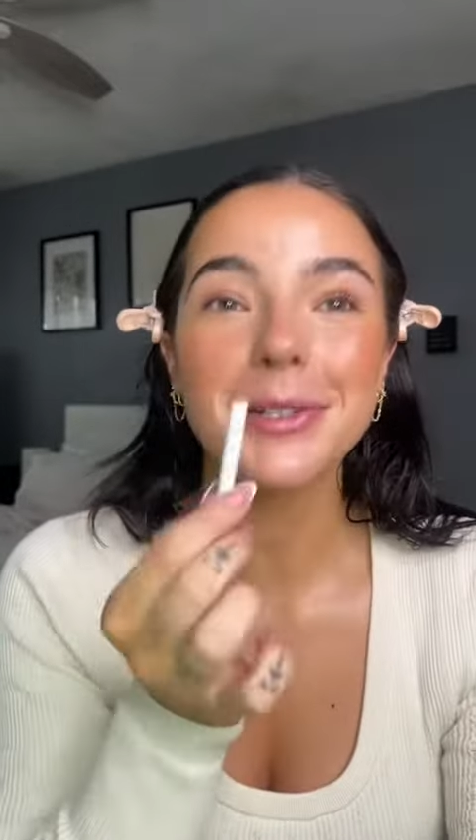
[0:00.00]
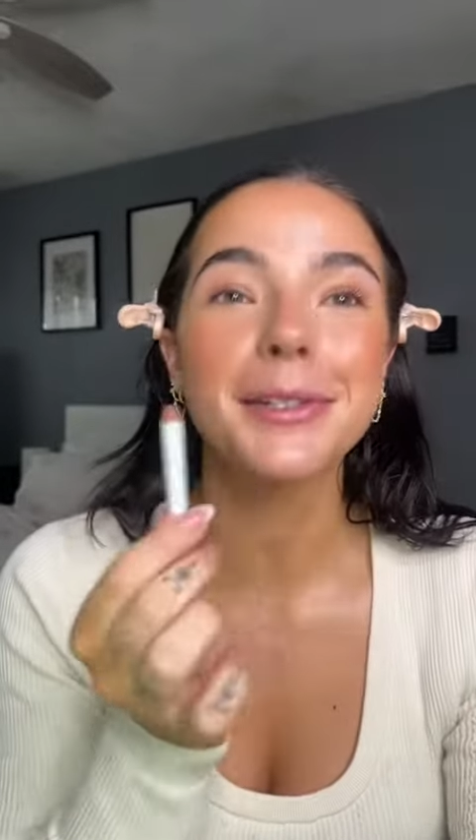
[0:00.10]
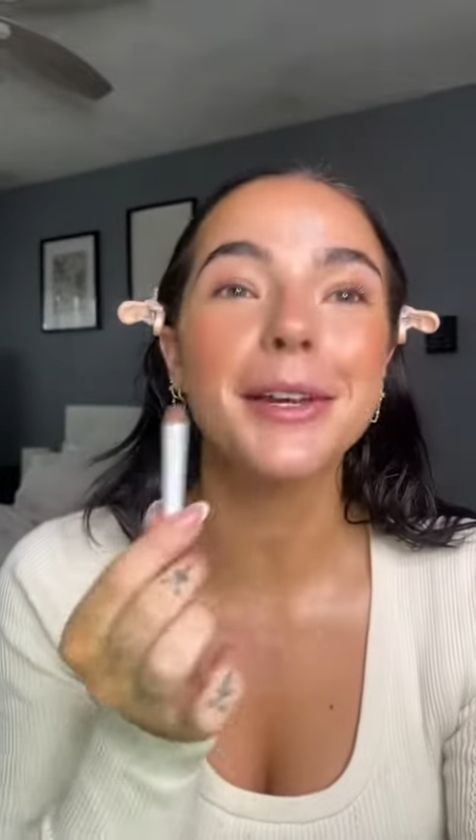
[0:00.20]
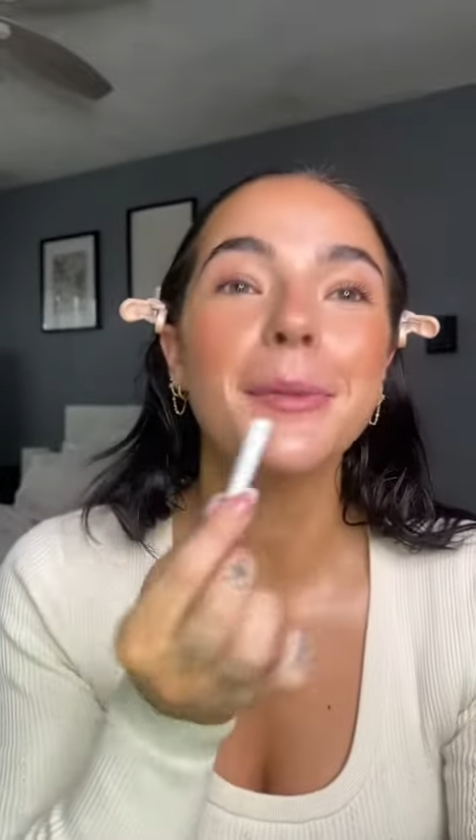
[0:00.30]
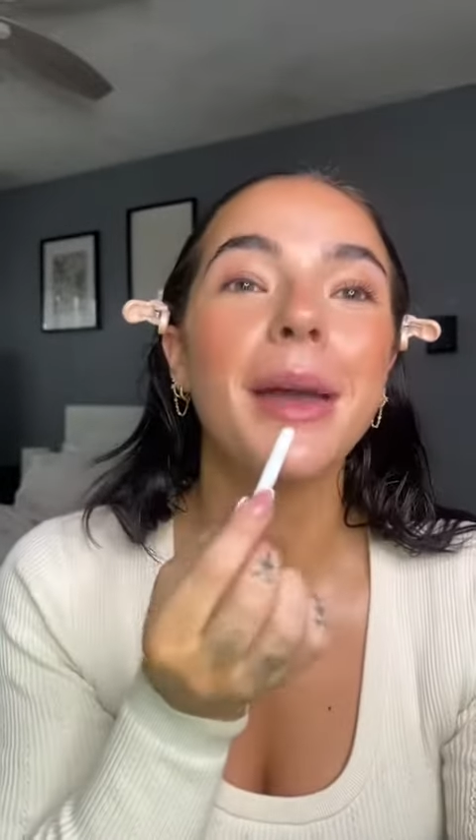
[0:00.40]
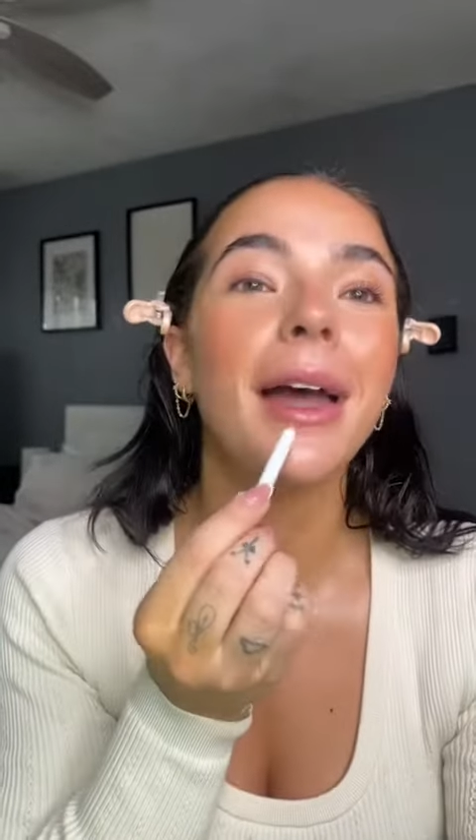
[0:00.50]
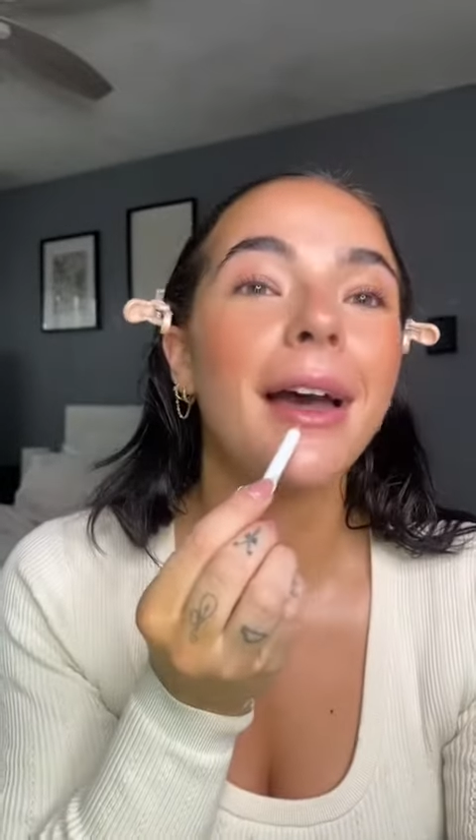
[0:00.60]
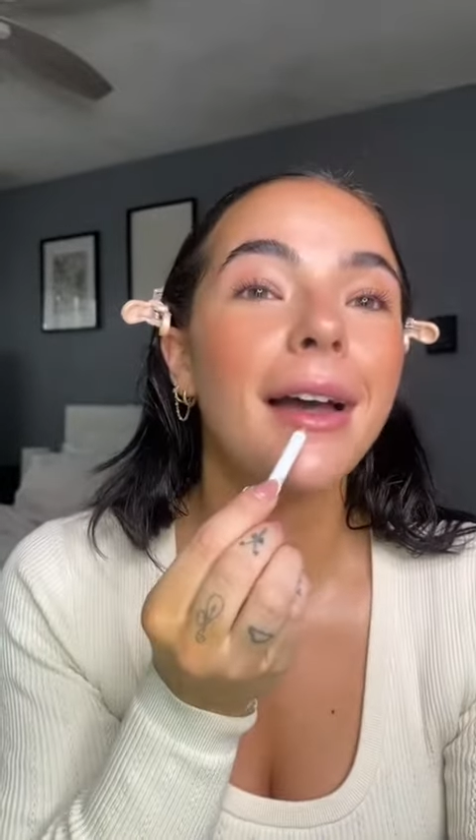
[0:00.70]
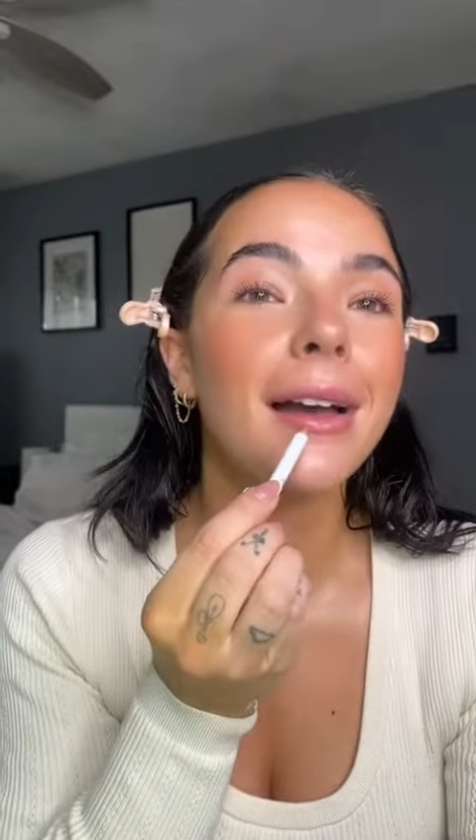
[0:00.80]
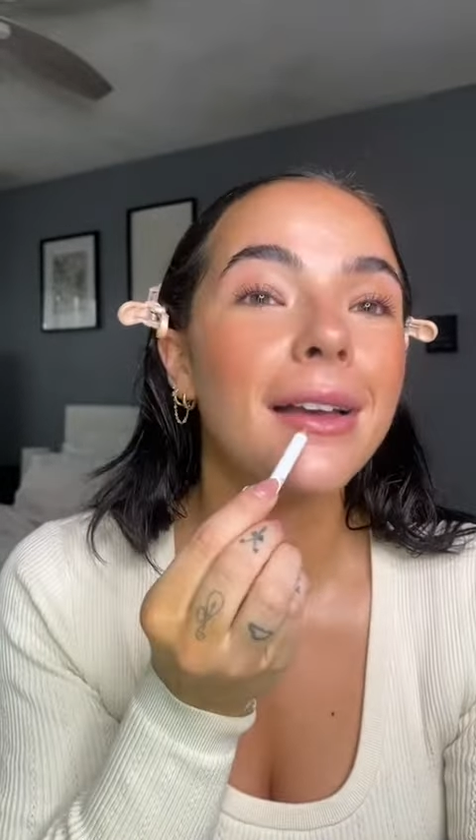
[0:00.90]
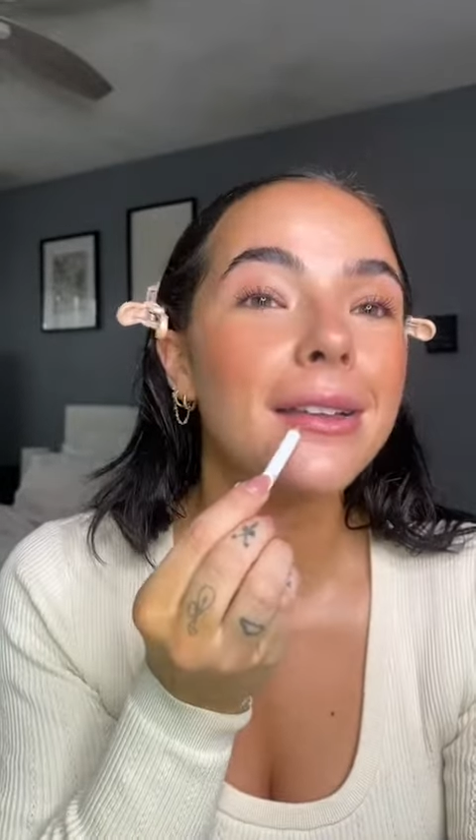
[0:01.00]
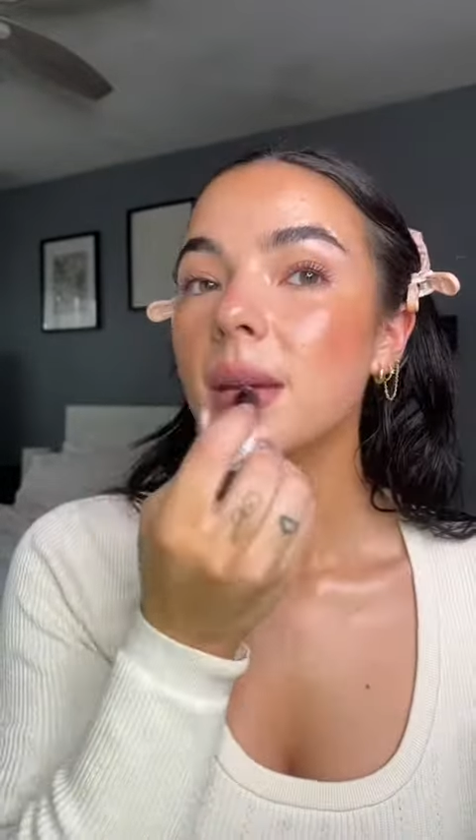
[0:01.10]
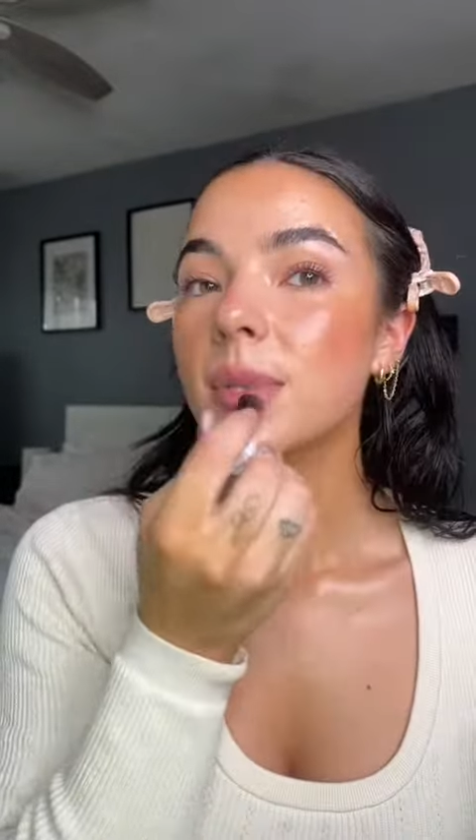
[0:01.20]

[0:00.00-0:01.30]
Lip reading: a dumb ass.